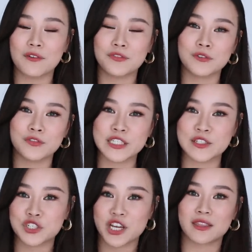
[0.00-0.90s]
feel free
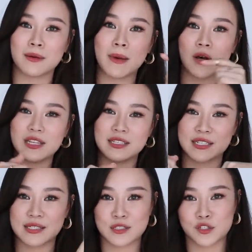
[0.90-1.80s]
to check them out in the
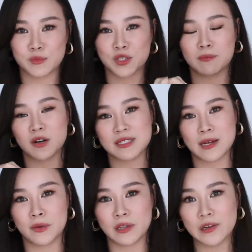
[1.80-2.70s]
description box
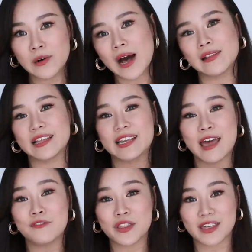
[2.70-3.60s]
down below. I'll link
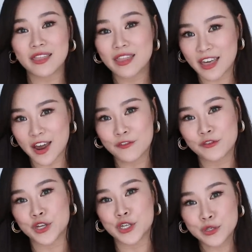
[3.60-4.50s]
everything there
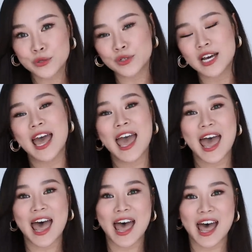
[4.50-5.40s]
for you.
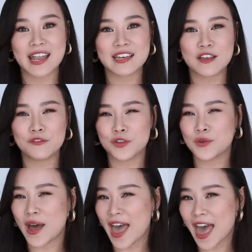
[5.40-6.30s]
And if
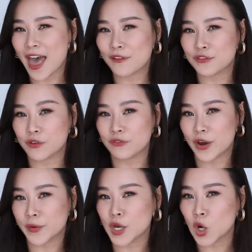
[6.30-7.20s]
you have your
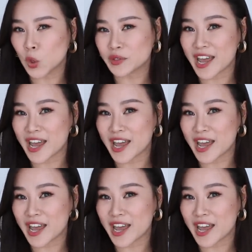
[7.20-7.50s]
very own